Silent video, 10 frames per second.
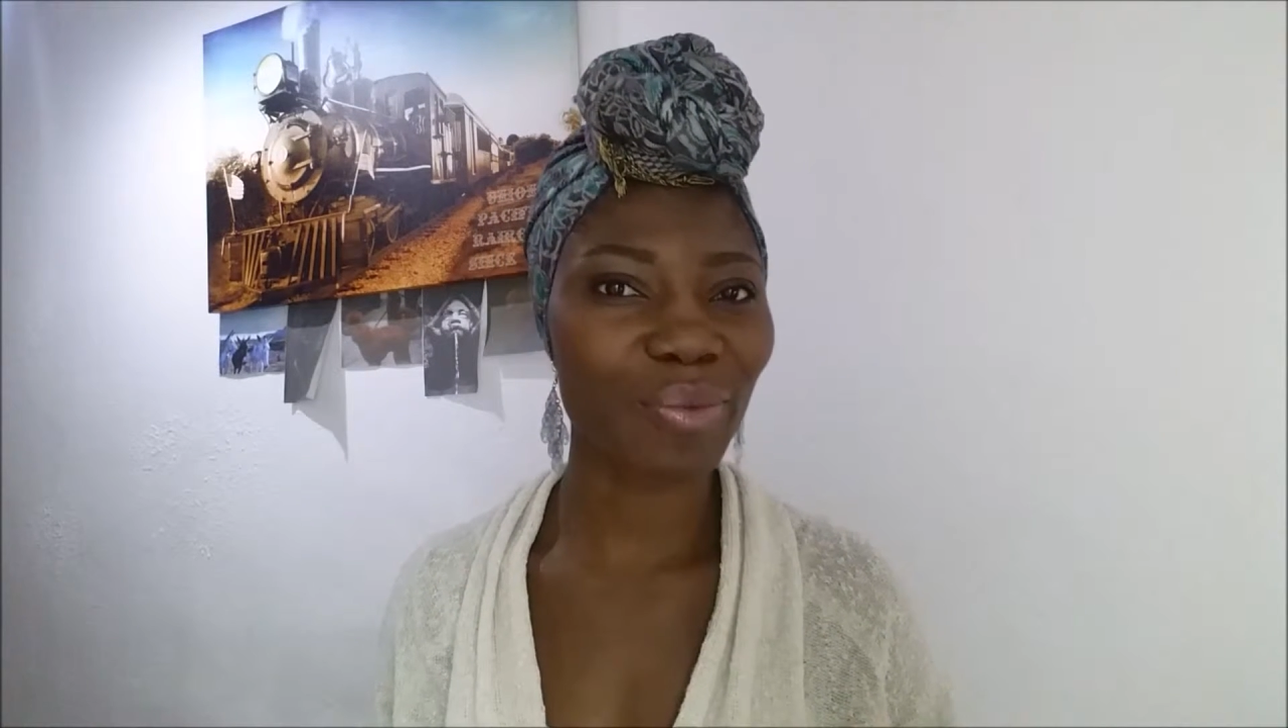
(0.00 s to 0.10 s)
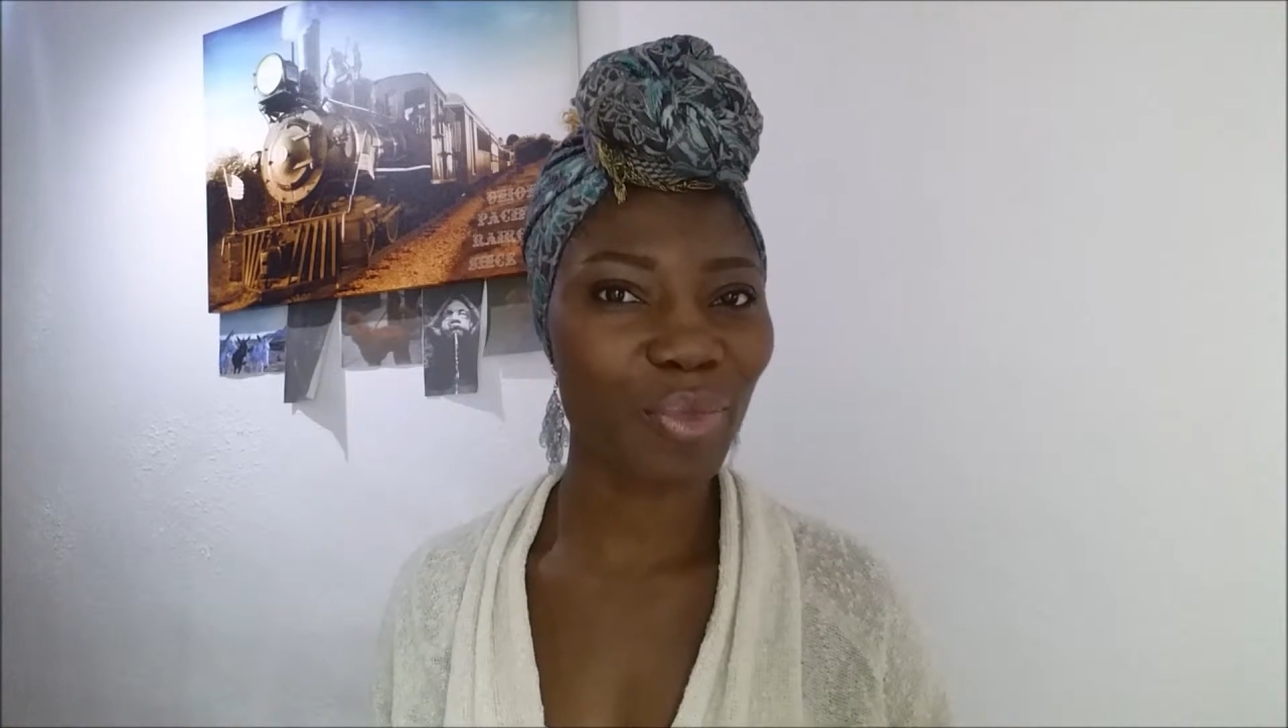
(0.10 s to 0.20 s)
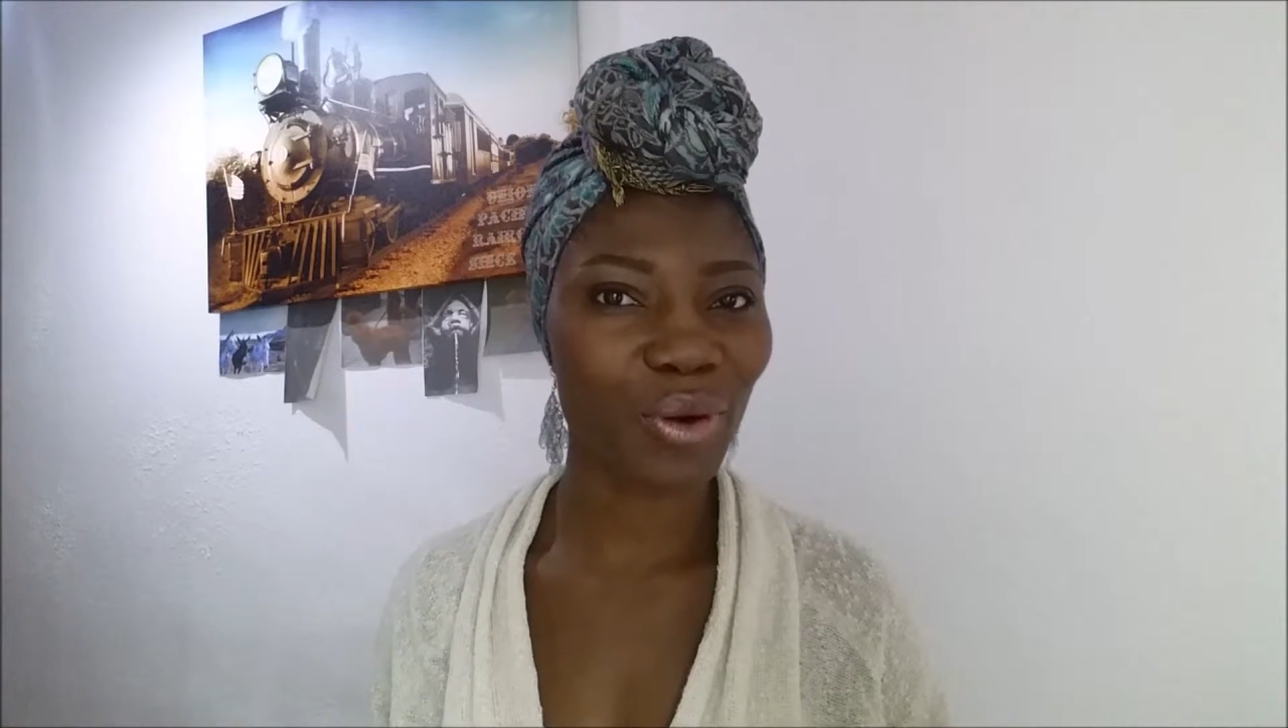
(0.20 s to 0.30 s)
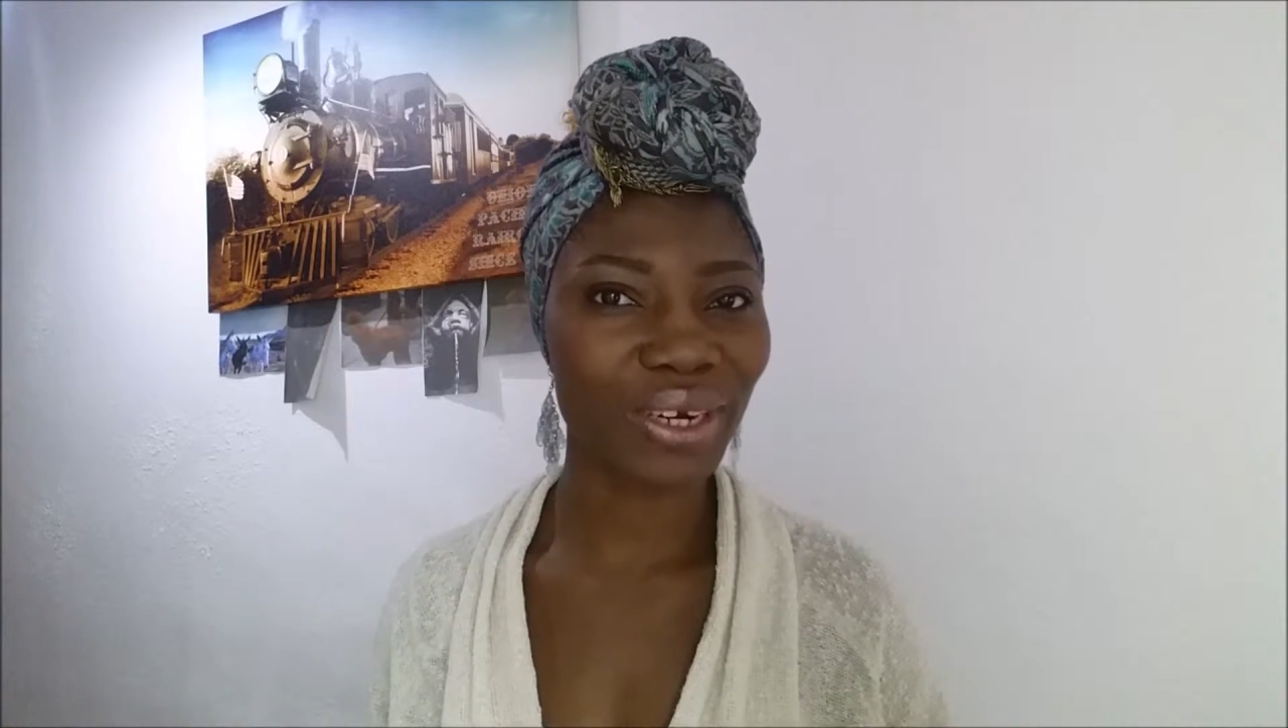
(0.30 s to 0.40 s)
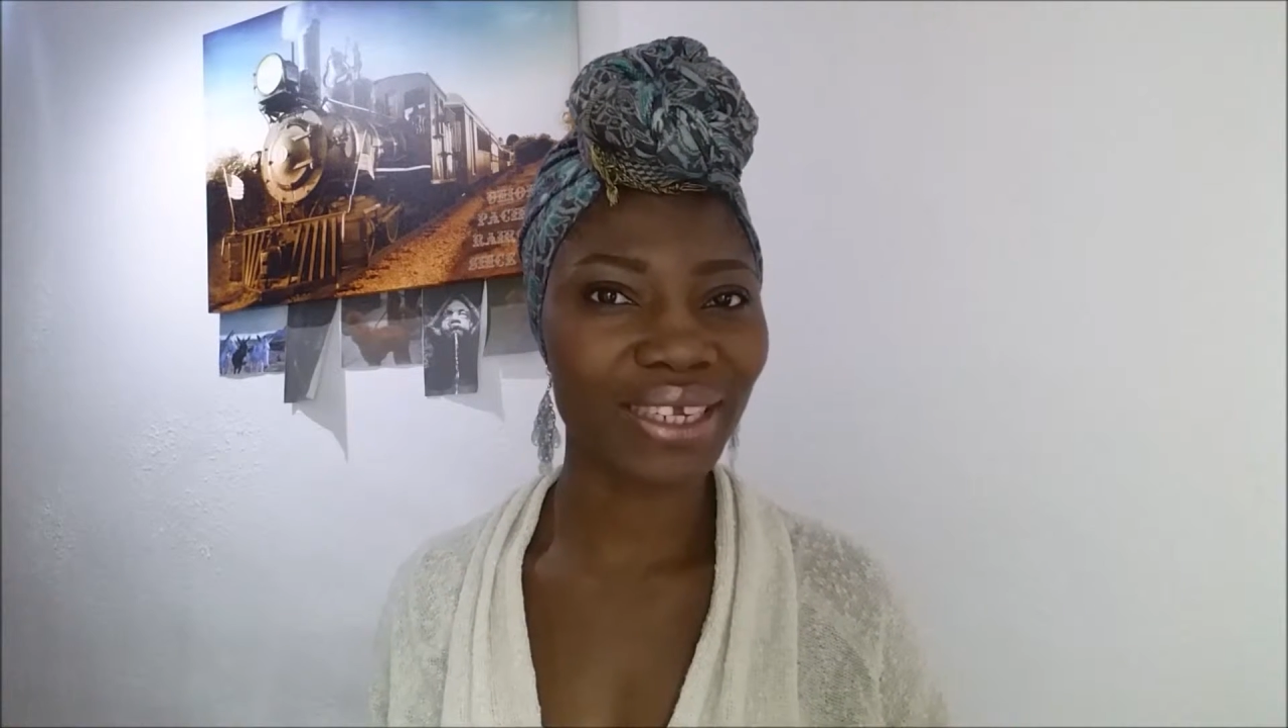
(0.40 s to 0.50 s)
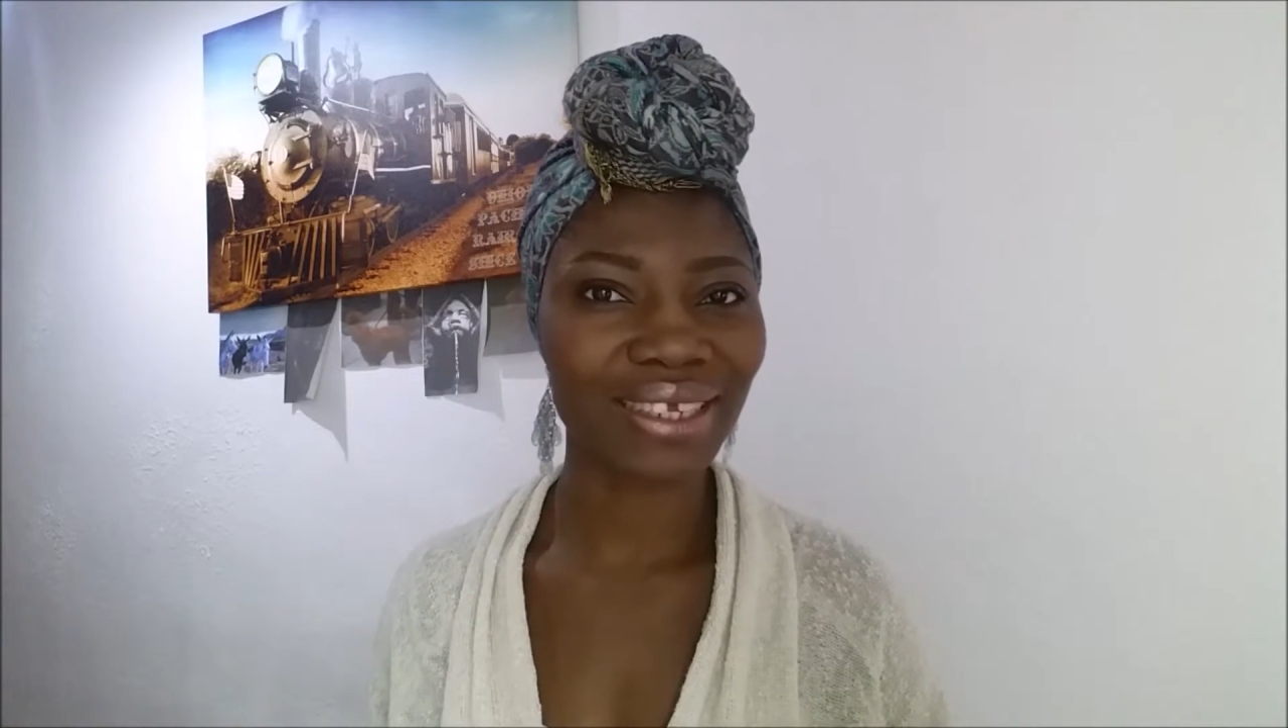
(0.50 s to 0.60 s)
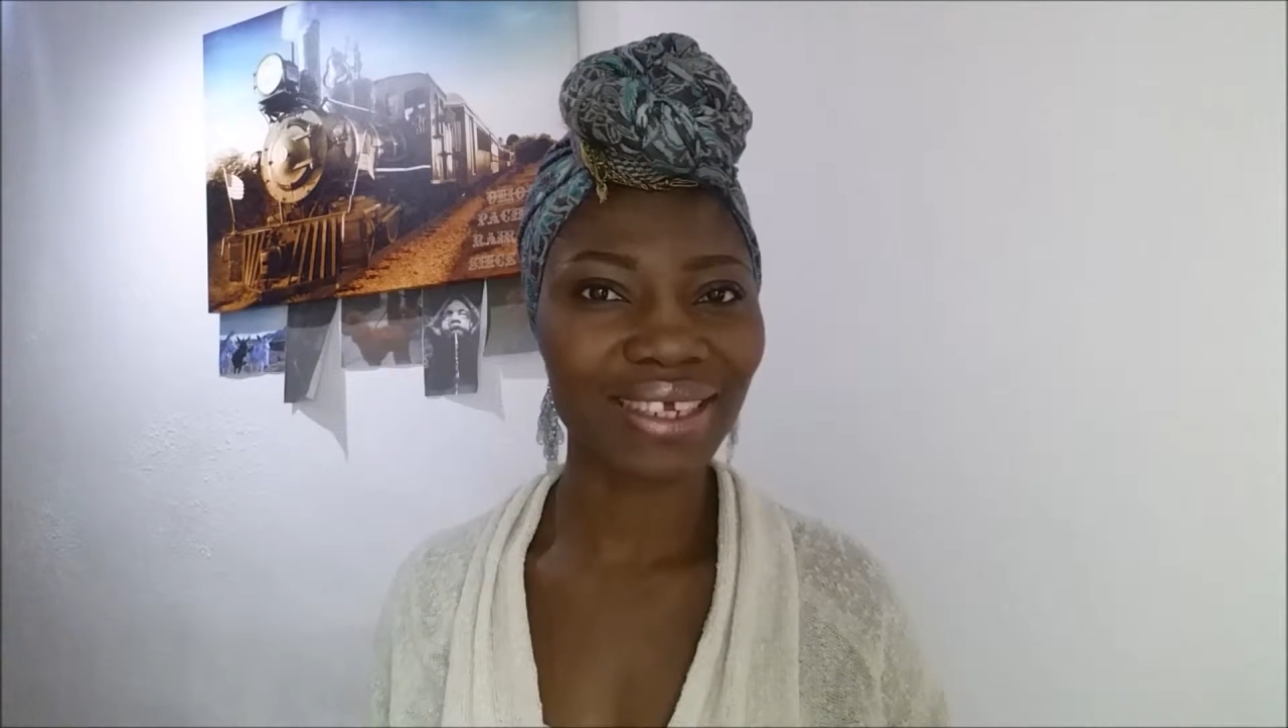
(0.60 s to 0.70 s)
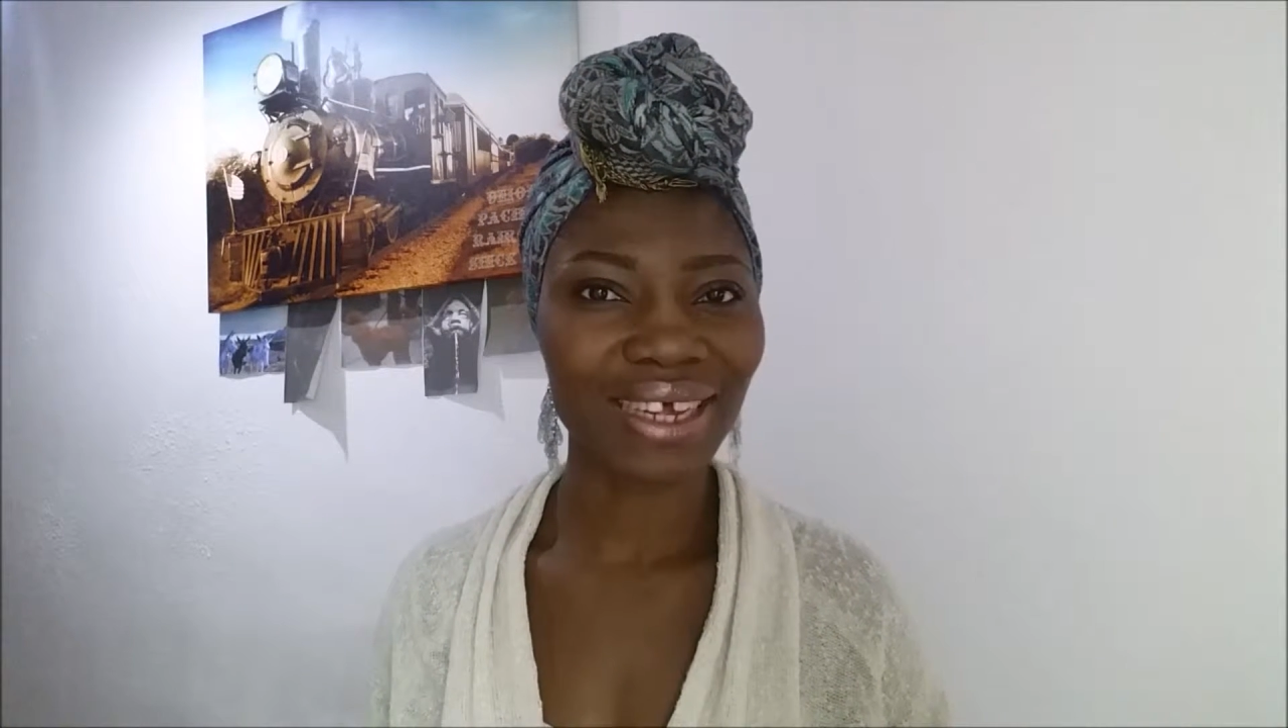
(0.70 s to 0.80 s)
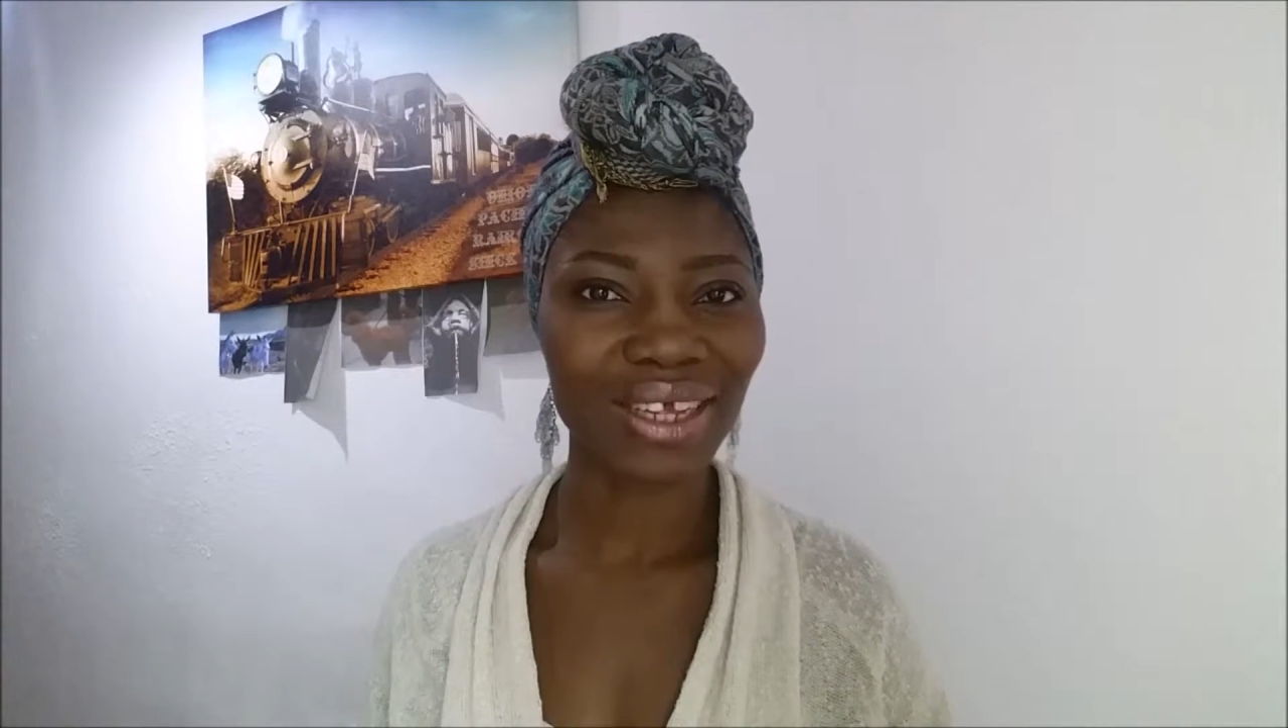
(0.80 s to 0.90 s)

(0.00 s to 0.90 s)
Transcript: morning